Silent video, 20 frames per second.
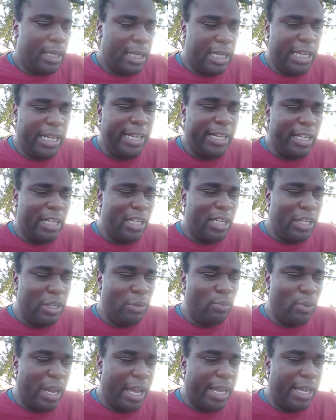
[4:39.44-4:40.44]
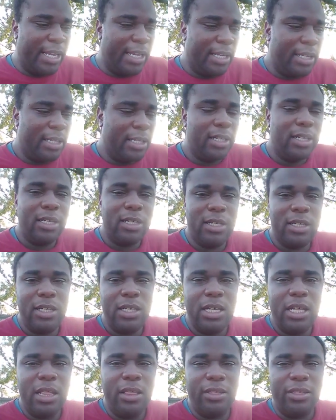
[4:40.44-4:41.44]
anyway,
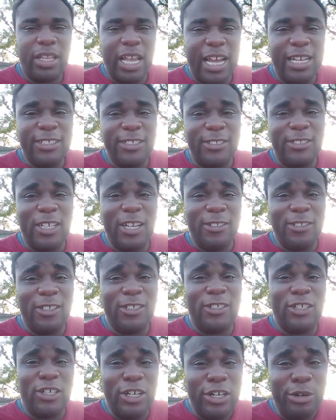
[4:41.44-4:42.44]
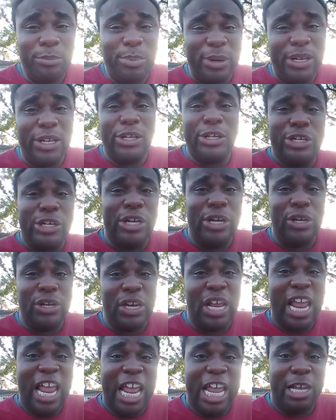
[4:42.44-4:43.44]
Days of Thunder could have been a good
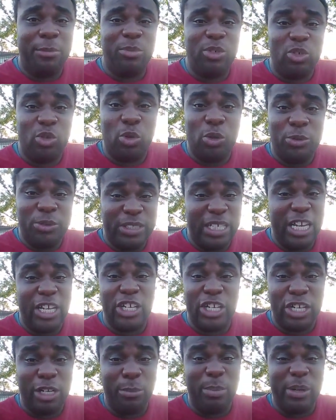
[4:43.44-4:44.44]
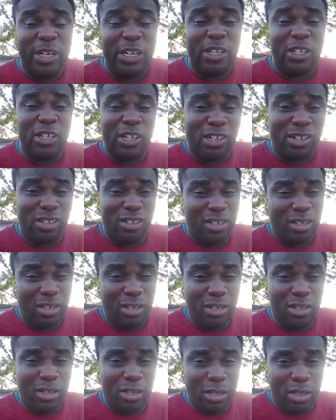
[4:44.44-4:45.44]
game. You know what I'm saying? Could have been a
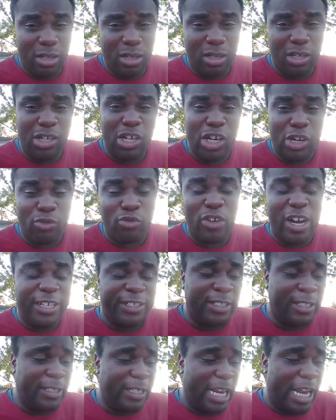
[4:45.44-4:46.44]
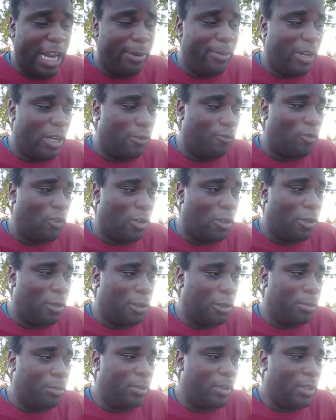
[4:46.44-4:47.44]
good racing game if
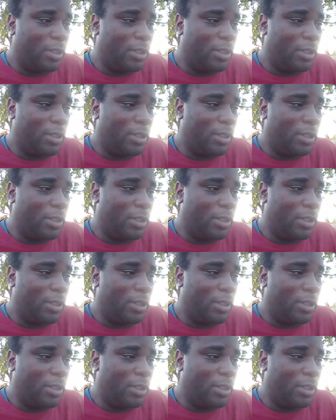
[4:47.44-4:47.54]
um,